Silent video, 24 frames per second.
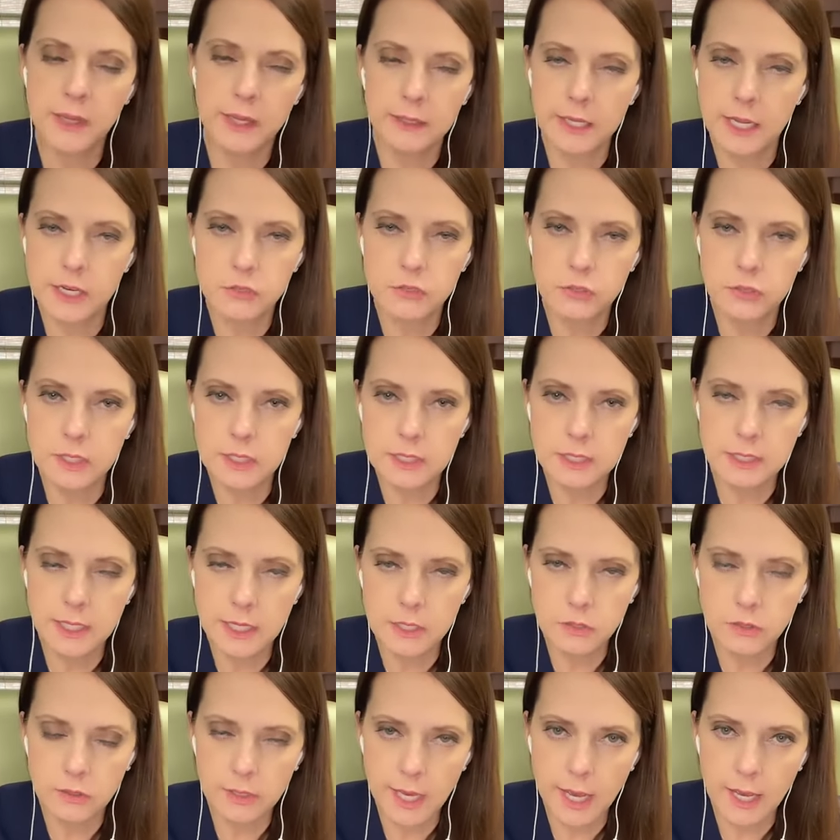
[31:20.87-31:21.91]
all about natural this and
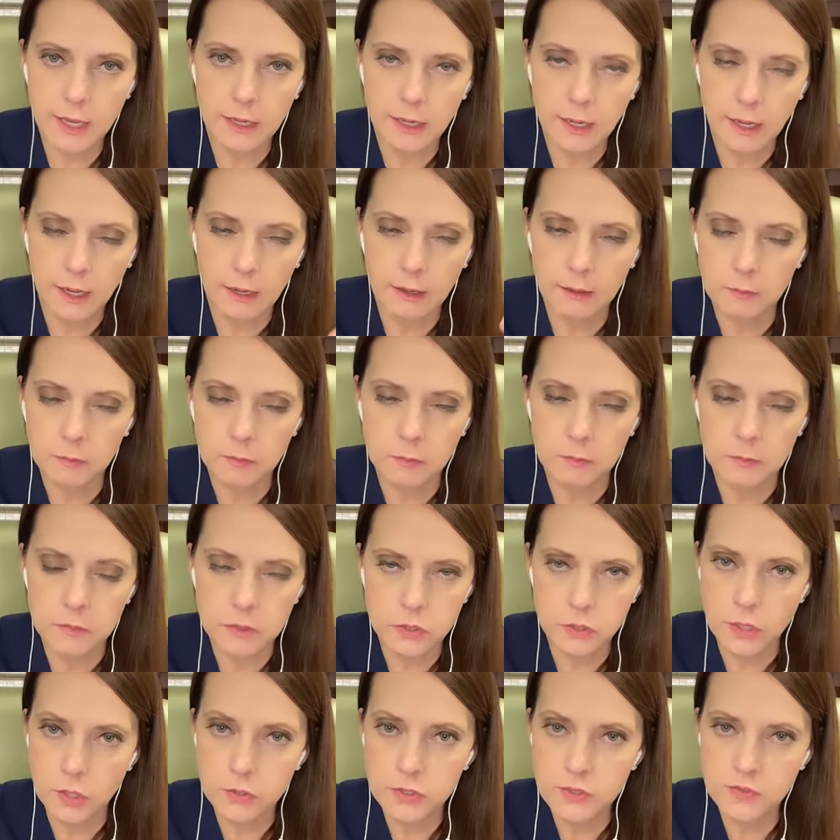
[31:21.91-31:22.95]
natural that.
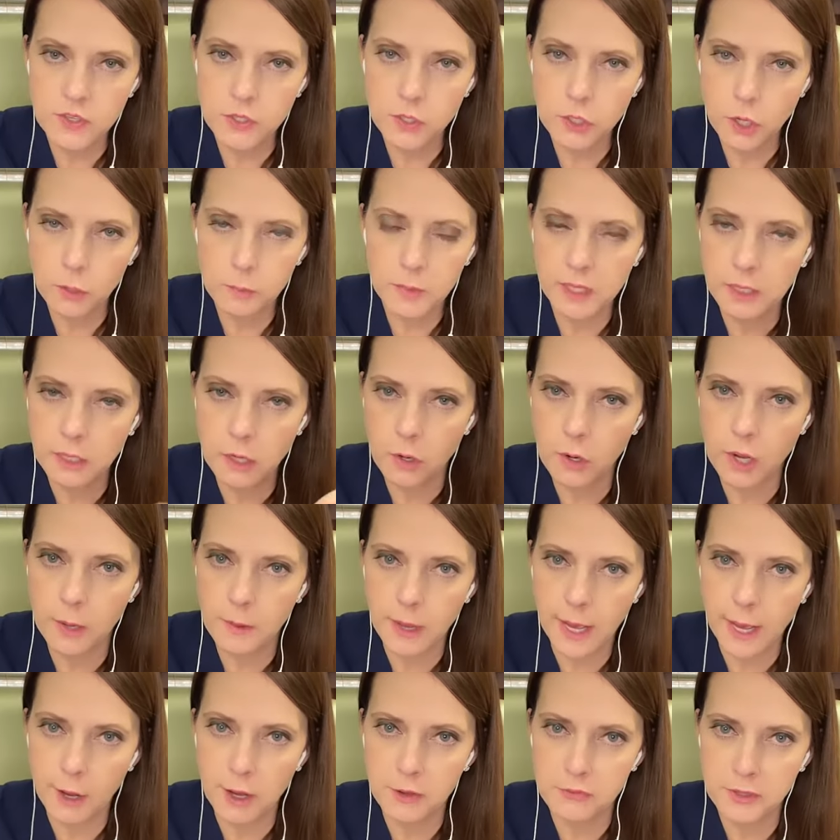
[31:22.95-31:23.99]
Those of you who know me
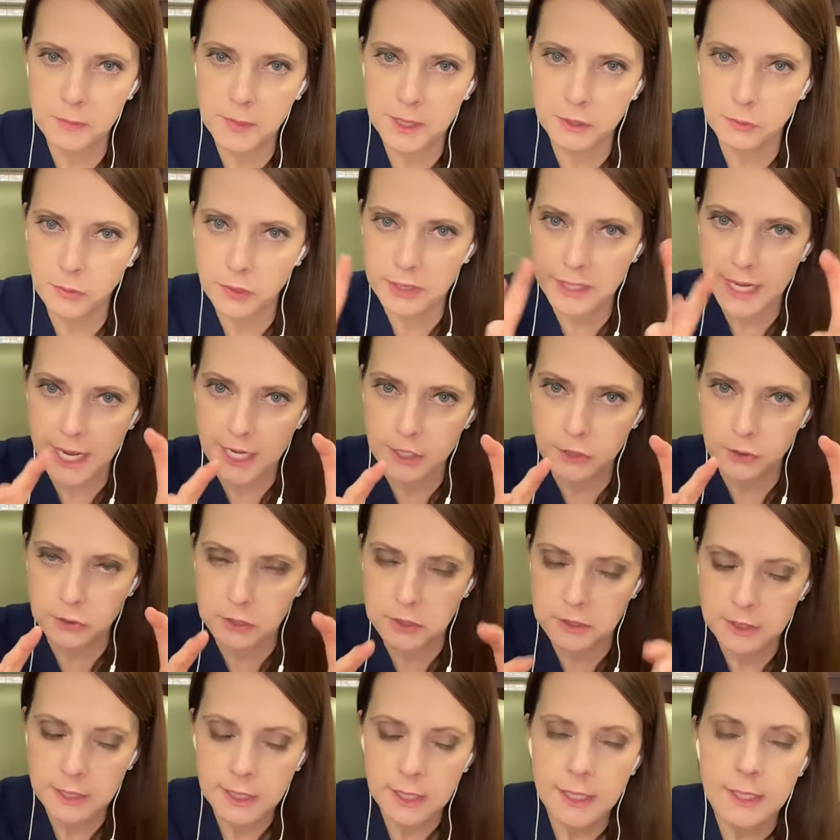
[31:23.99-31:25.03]
know how I feel about the word
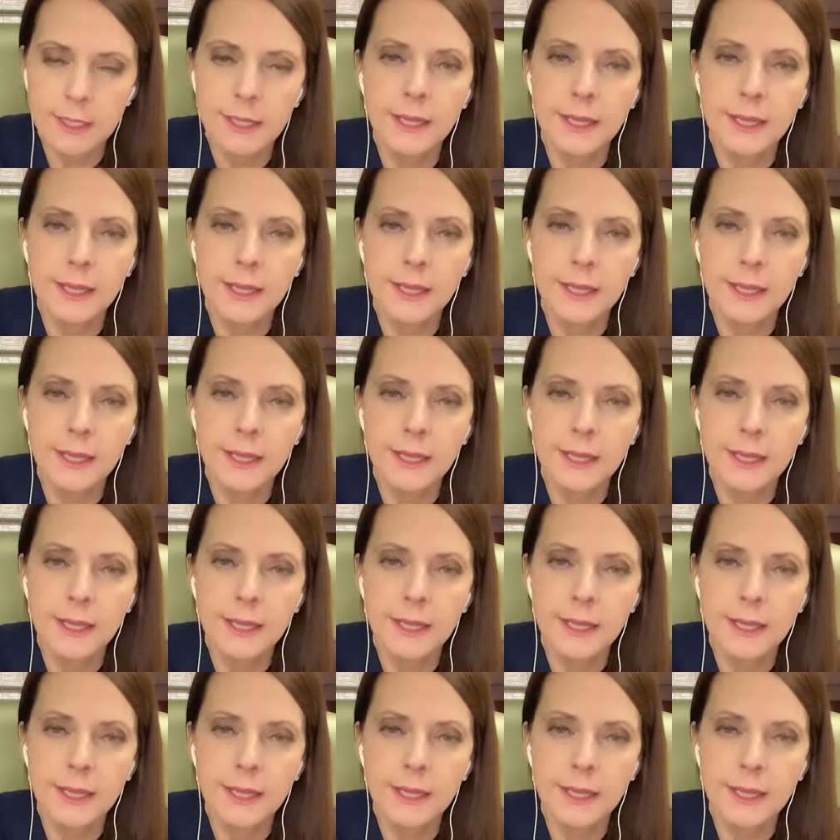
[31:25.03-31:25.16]
natural.